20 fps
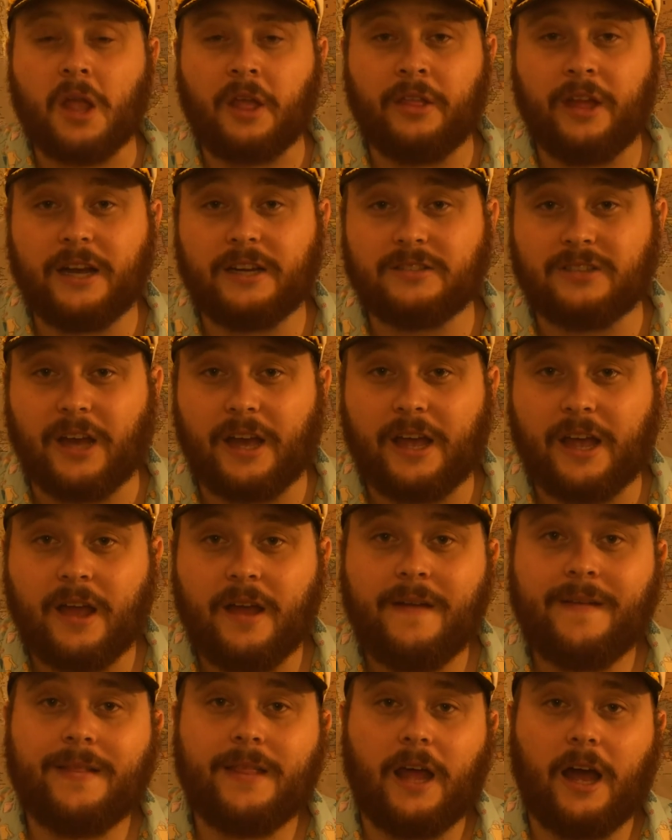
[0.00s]
there's a
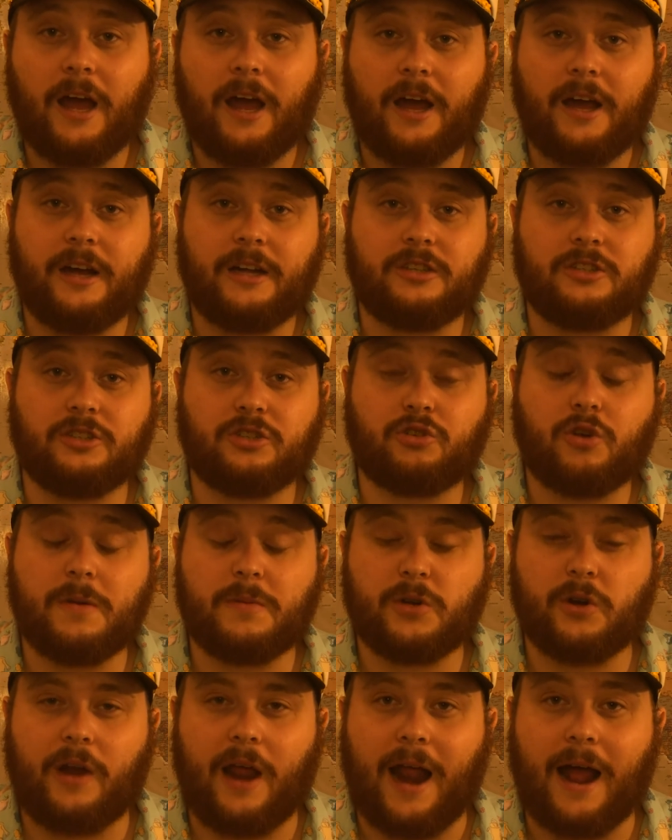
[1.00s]

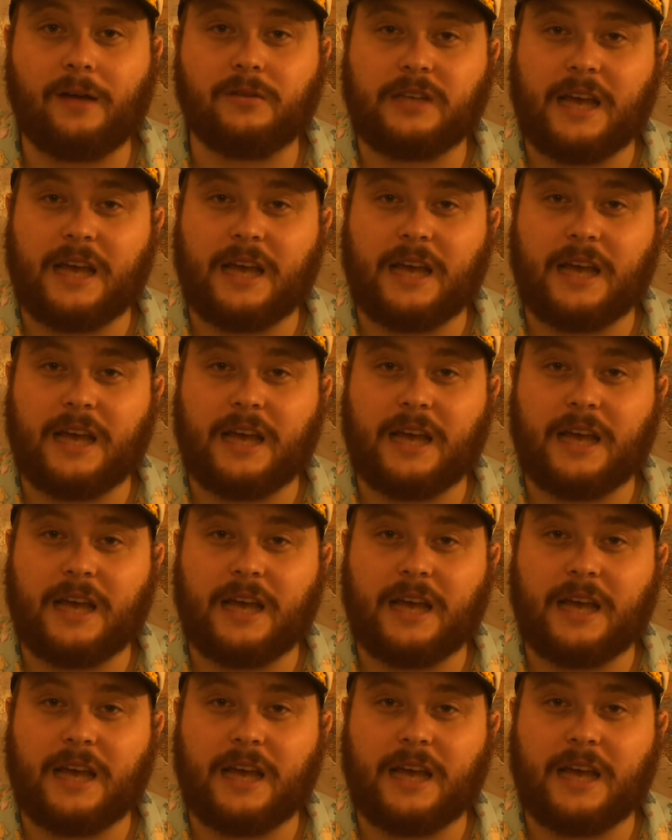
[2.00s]
description on how